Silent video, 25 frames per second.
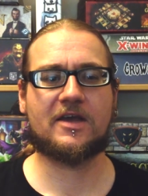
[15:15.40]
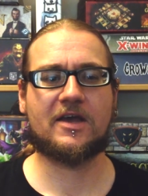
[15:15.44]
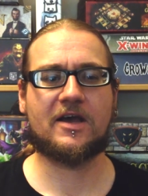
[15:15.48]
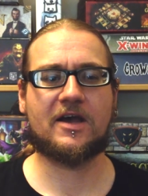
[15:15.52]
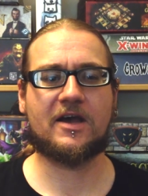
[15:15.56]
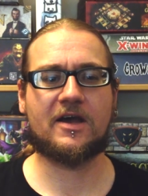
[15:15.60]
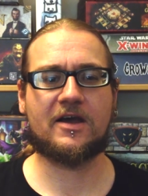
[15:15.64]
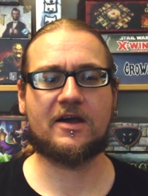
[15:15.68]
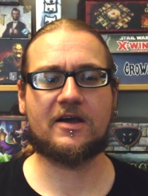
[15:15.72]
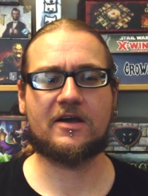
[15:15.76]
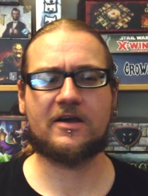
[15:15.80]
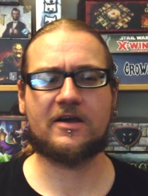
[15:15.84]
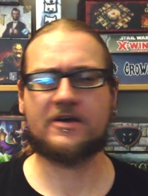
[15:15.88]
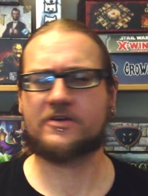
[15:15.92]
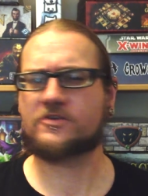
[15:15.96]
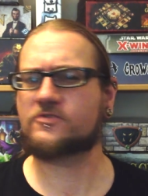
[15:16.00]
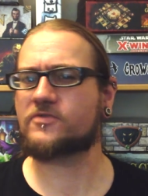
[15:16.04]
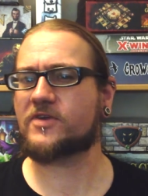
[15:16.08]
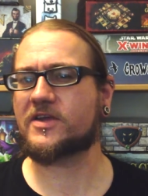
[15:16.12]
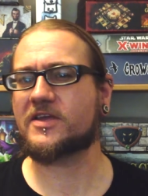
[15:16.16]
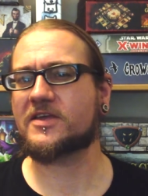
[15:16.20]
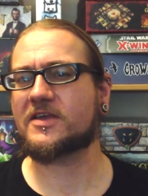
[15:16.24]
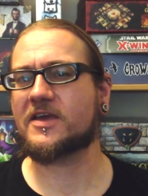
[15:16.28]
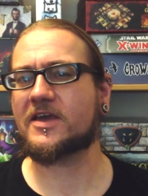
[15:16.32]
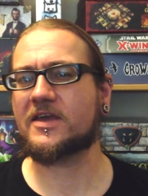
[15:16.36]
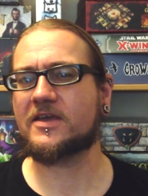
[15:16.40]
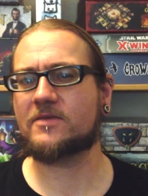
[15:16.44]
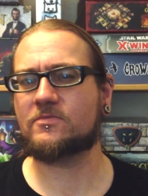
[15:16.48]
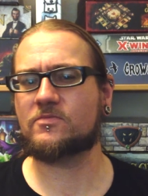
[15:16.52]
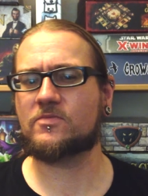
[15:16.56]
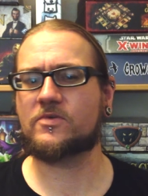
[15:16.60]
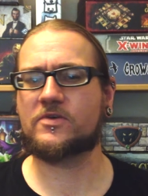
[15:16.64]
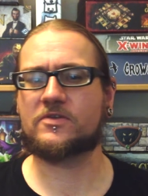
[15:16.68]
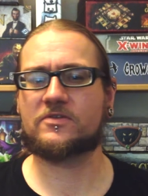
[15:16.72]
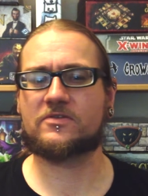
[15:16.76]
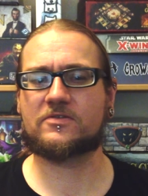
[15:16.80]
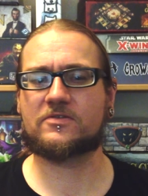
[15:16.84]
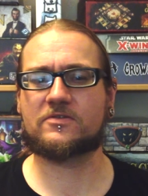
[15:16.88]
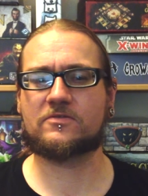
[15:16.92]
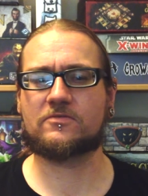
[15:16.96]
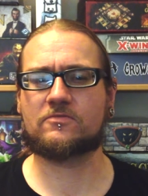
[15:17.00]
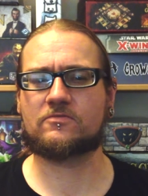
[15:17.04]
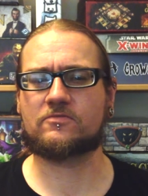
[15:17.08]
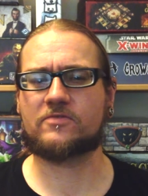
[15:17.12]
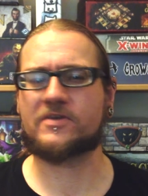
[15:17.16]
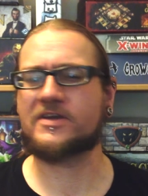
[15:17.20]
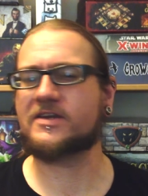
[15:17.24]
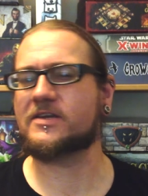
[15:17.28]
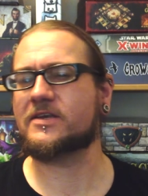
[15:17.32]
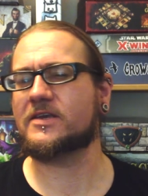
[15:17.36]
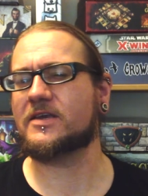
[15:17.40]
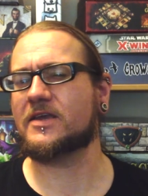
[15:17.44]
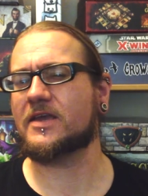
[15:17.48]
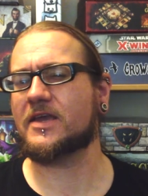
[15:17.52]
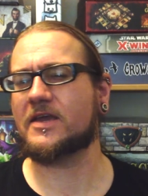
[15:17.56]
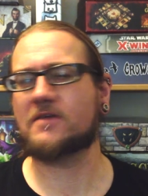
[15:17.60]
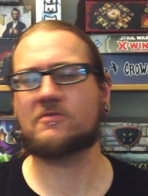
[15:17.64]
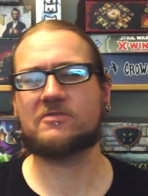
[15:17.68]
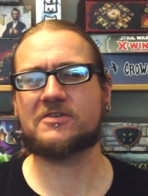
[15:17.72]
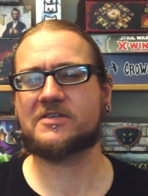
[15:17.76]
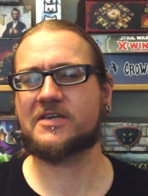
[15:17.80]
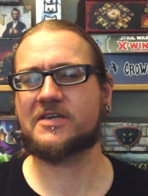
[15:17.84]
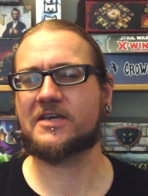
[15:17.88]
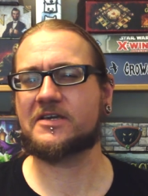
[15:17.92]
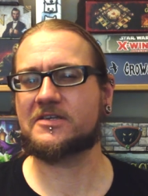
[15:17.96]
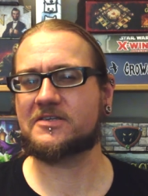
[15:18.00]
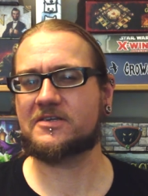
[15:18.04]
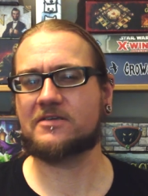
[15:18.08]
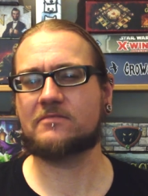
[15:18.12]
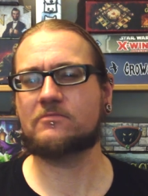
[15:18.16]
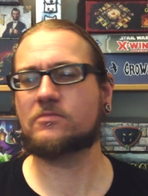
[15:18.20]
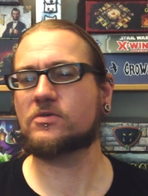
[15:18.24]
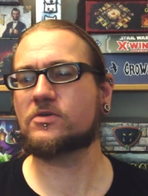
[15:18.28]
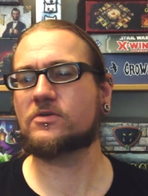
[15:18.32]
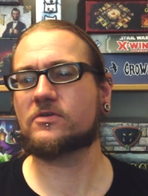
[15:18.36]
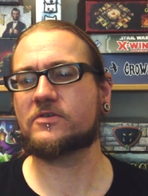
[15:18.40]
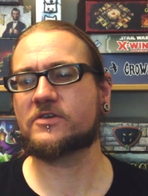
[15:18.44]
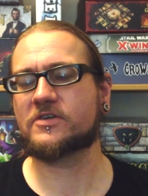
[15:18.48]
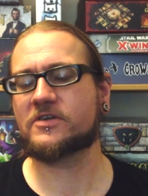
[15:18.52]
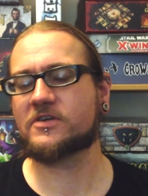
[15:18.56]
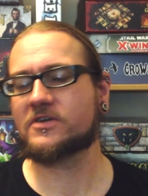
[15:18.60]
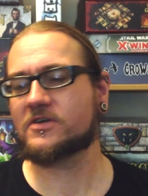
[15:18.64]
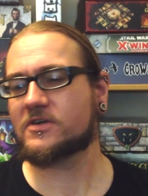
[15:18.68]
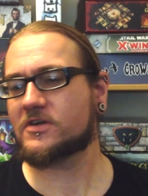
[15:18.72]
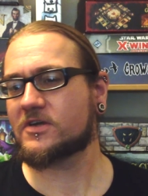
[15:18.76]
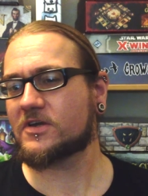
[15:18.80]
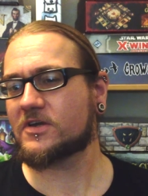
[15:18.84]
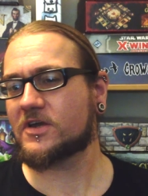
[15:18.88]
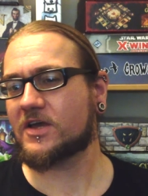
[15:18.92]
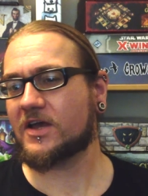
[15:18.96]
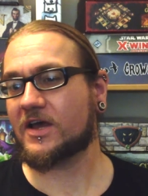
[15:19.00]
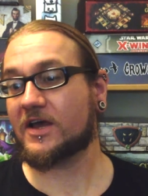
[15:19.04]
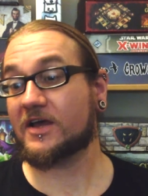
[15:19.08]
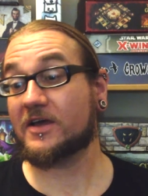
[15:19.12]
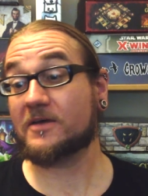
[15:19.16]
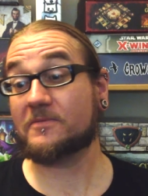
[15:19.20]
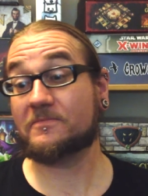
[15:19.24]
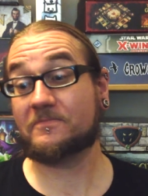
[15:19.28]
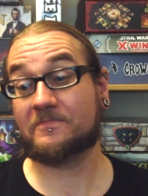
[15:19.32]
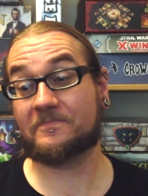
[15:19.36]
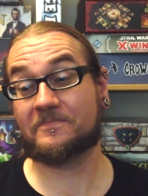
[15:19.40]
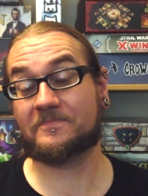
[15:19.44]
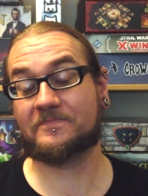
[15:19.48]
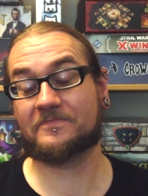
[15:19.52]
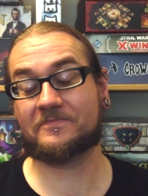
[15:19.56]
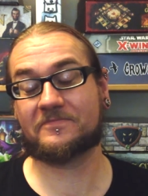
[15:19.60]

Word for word: Uh, a great game with really irritating board. Um,